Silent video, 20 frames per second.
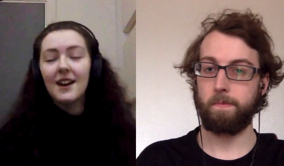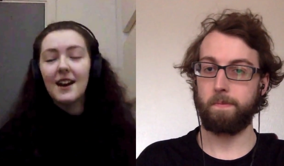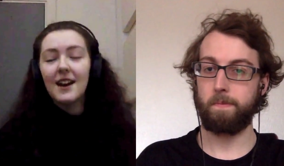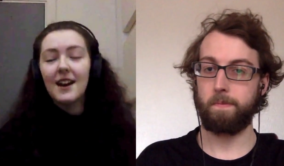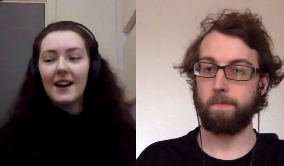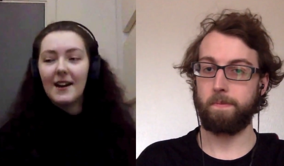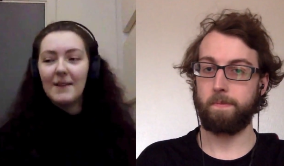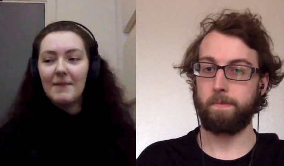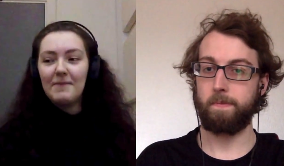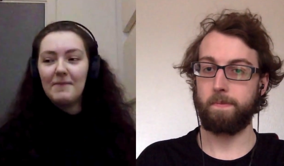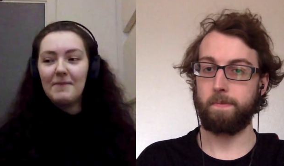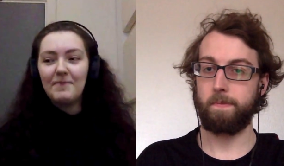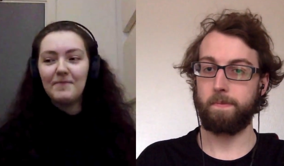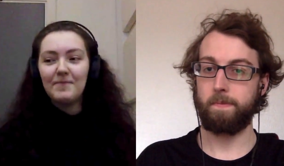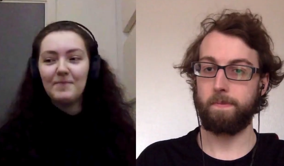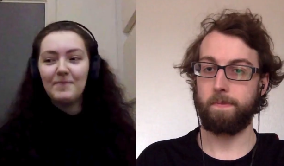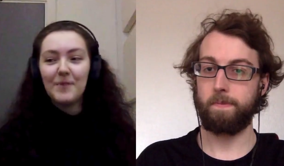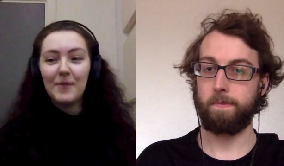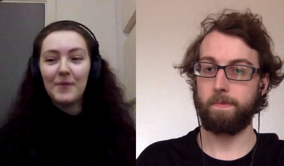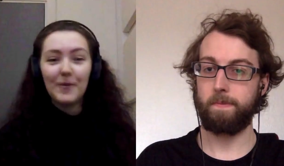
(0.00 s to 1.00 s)
Speaker 1: Um,
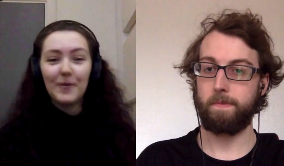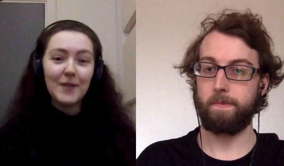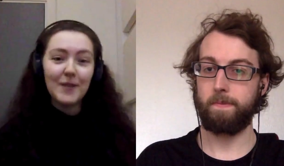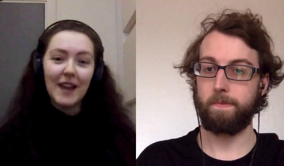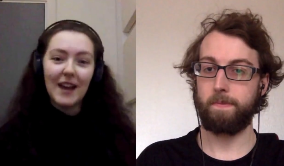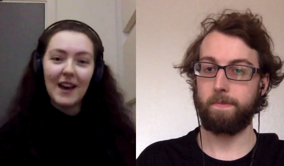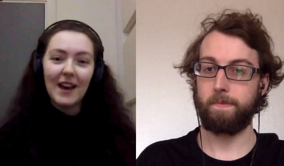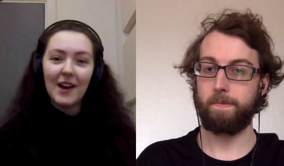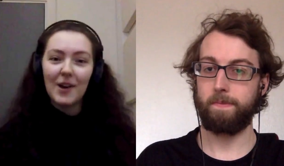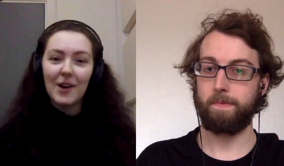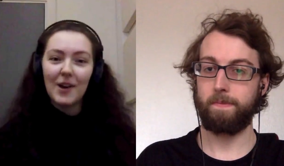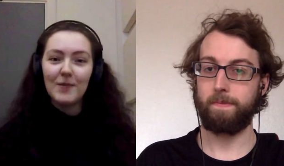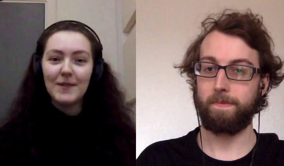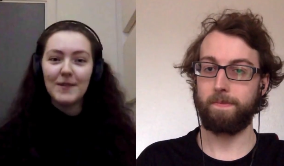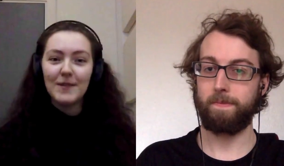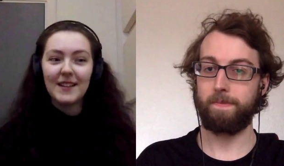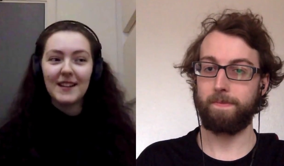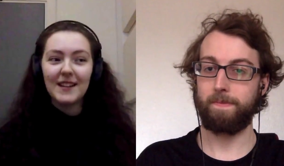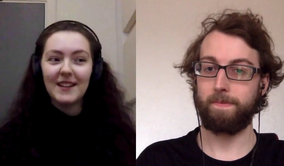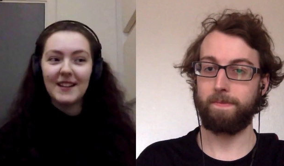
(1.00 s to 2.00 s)
before that, I
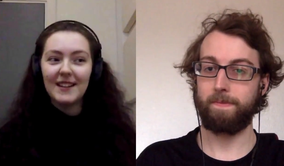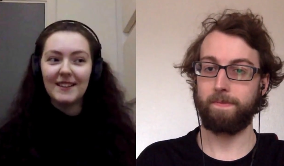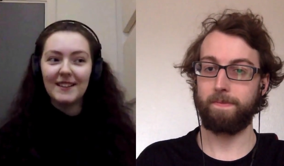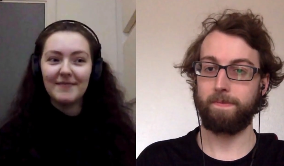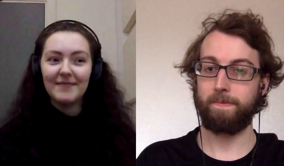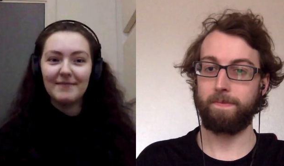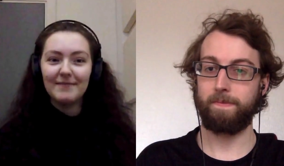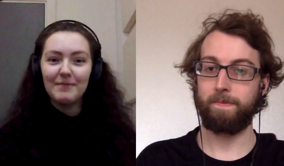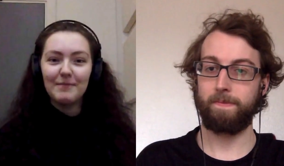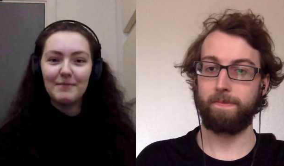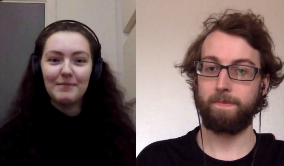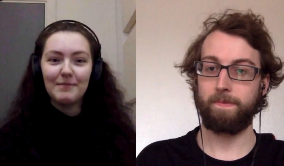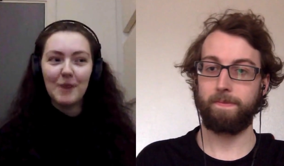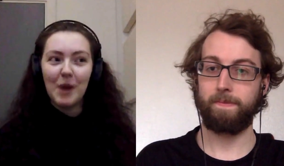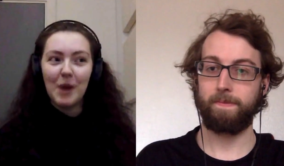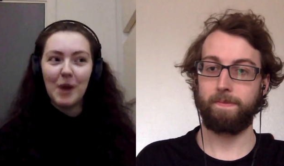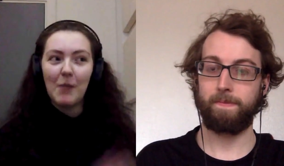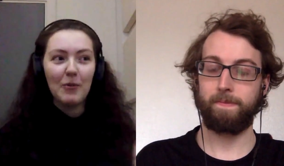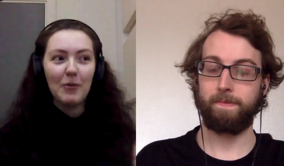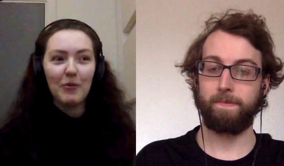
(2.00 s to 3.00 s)
was gonna
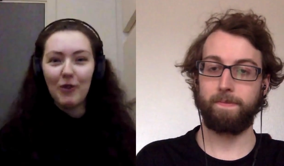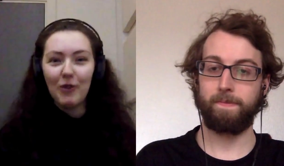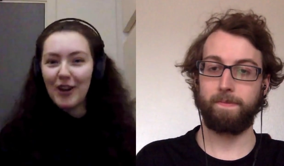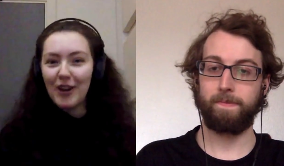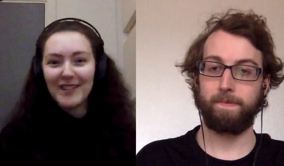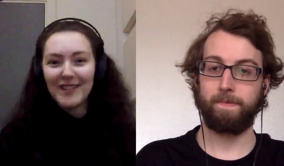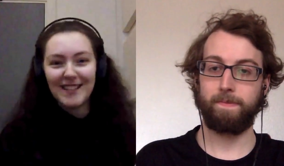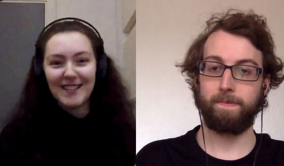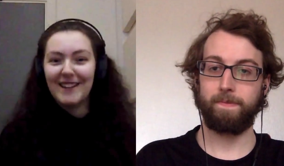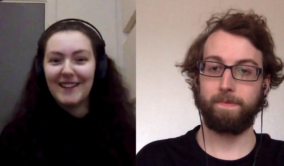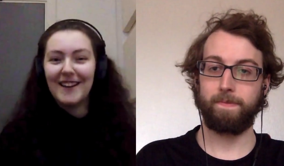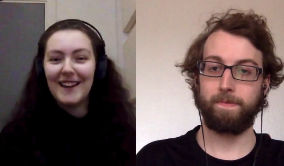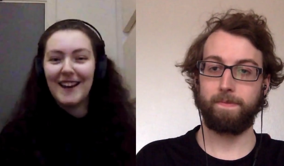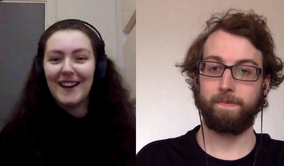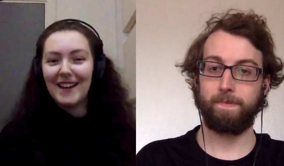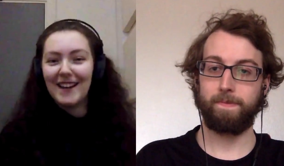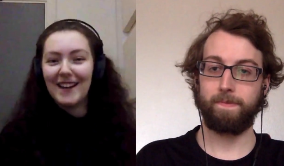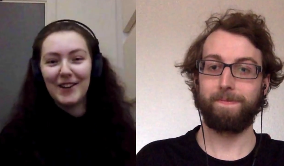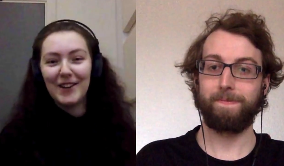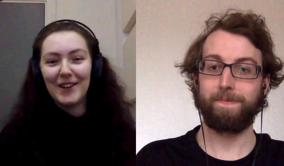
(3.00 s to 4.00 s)
become a writer
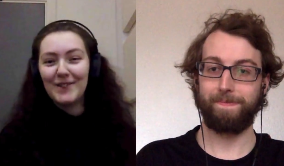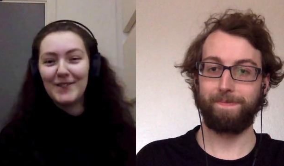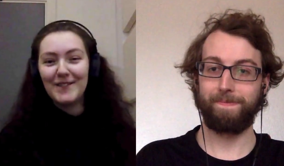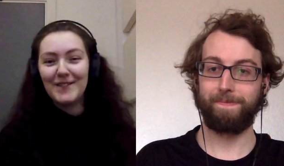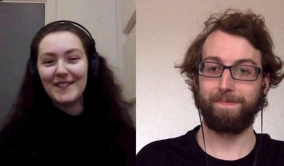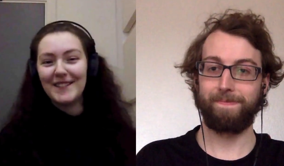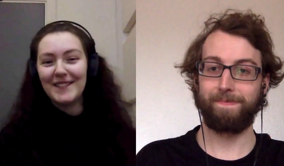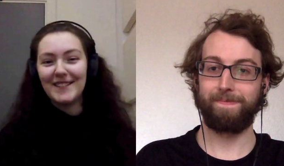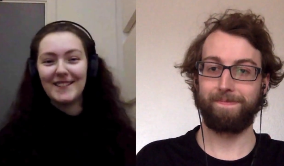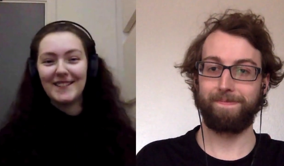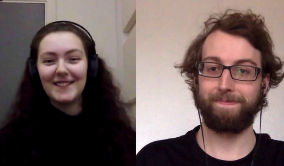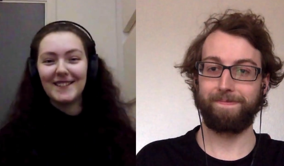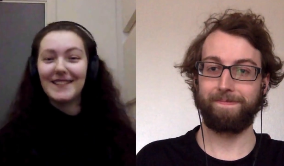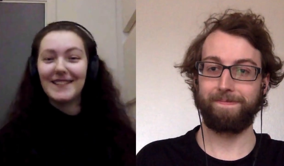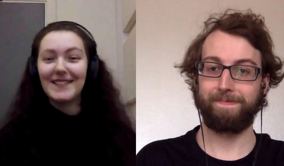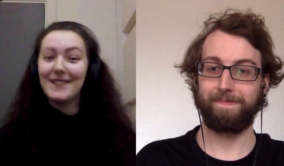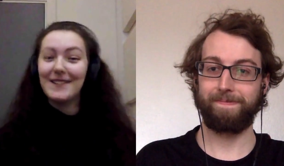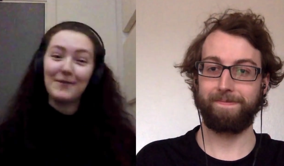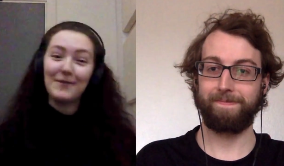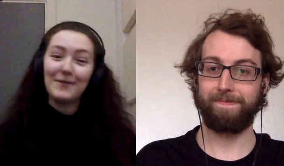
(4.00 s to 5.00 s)
and go to a
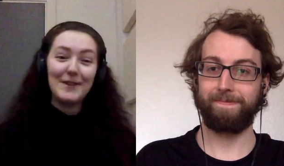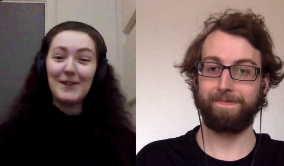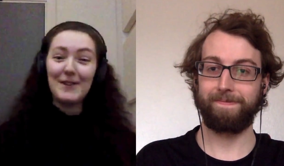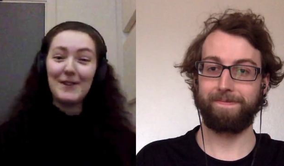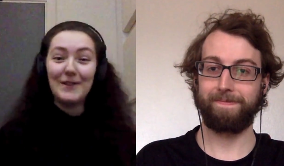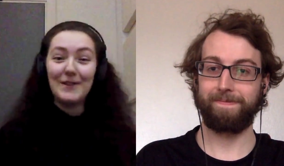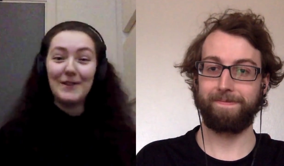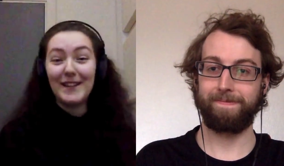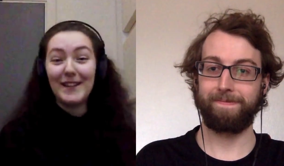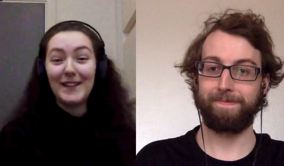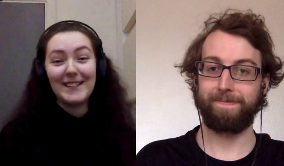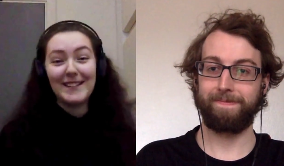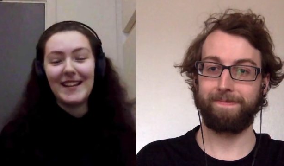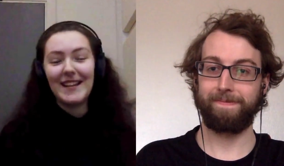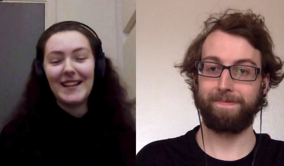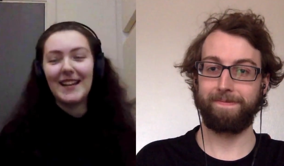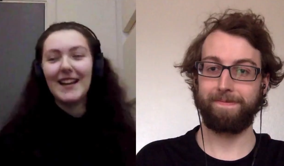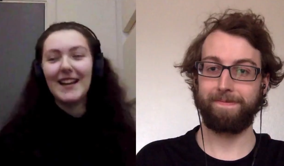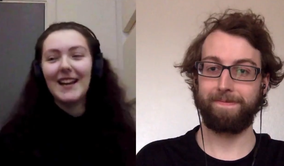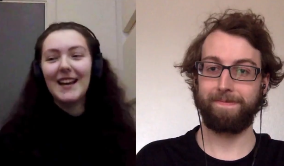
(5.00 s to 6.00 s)
different
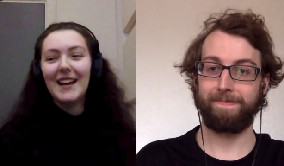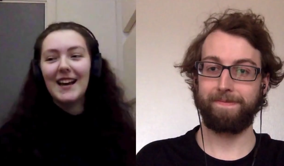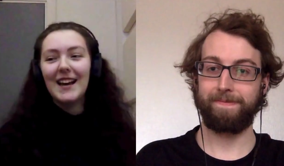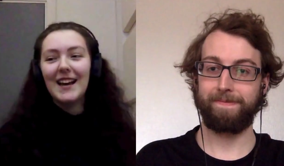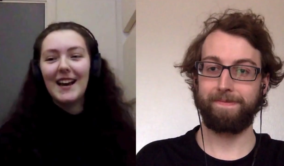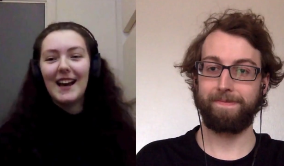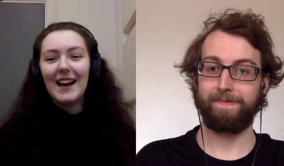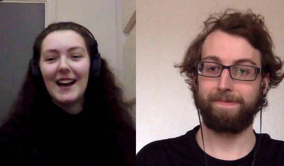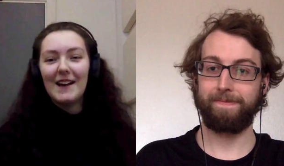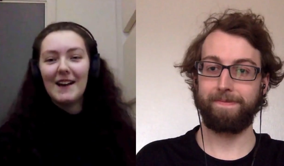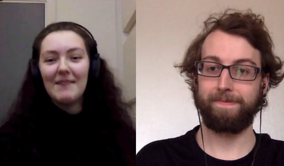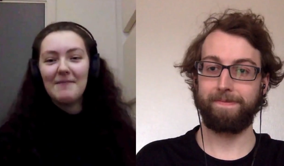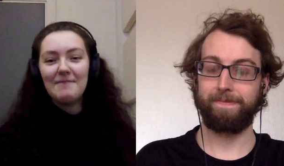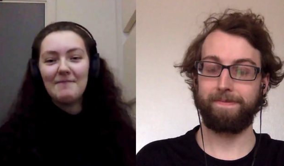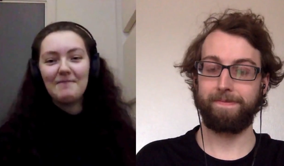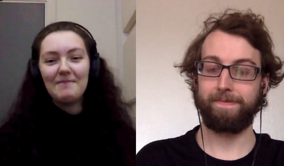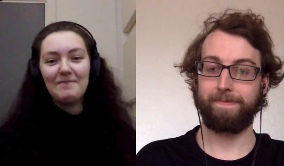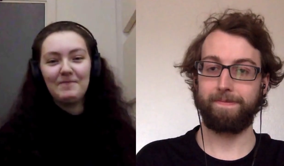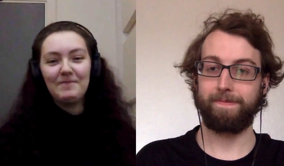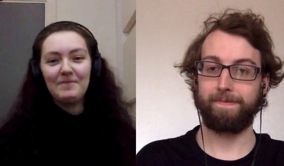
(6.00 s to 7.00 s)
university
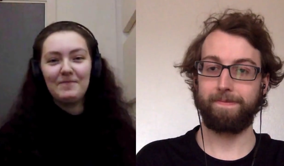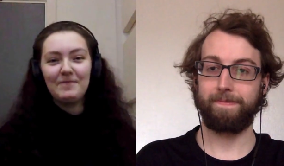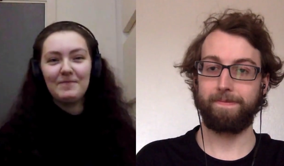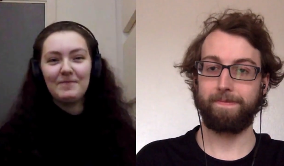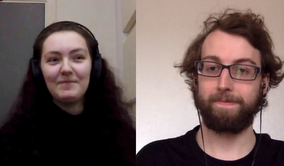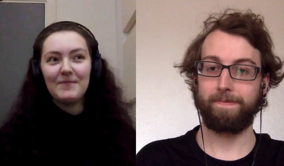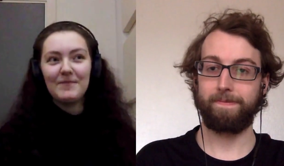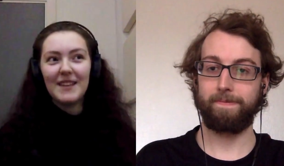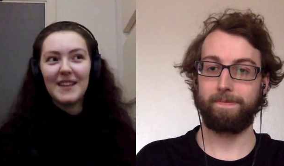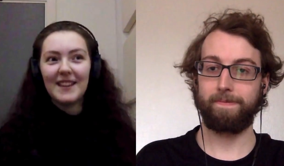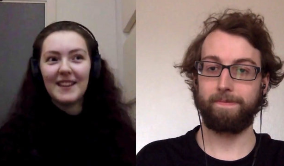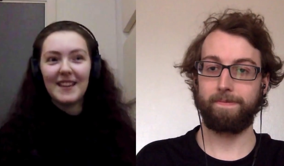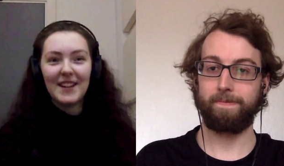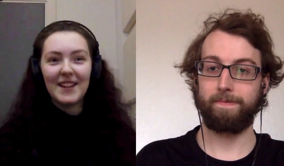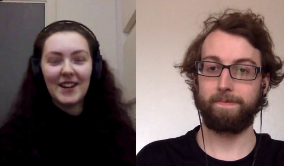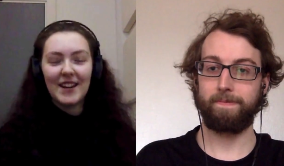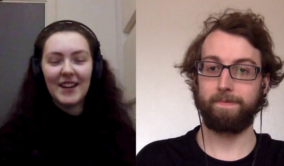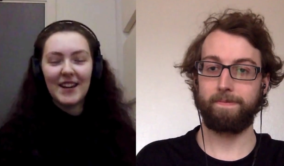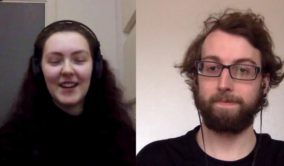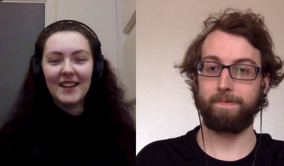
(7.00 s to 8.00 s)
um, but yeah, and
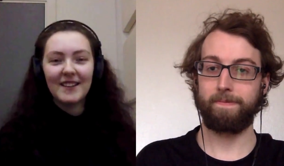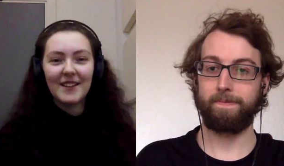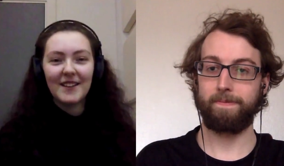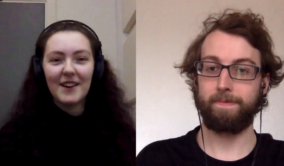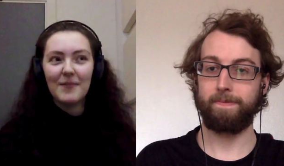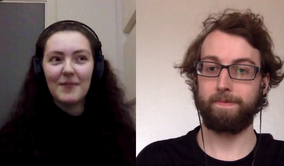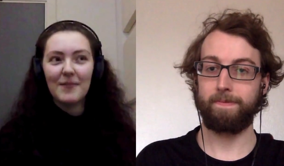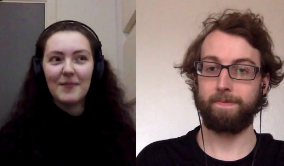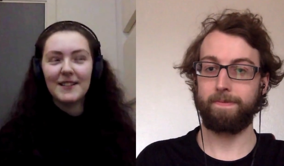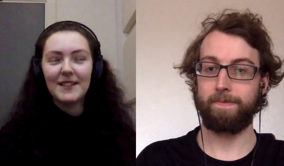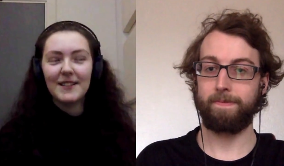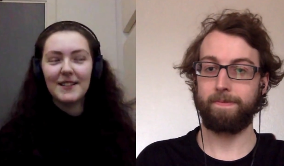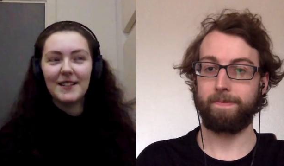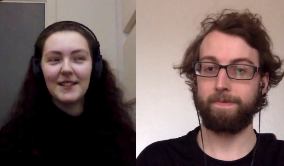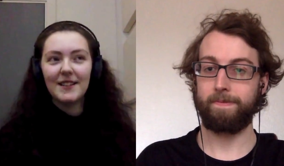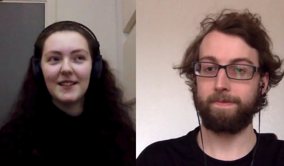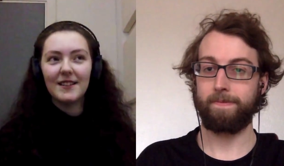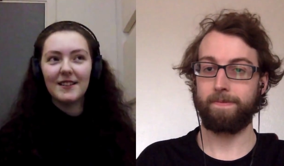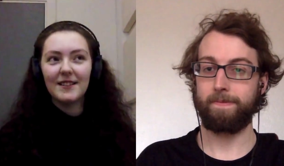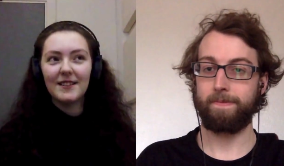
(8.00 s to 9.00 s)
then I I went
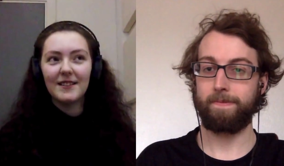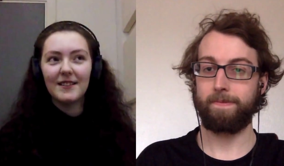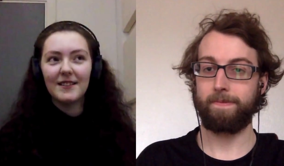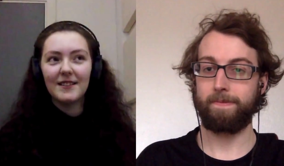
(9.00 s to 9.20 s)
to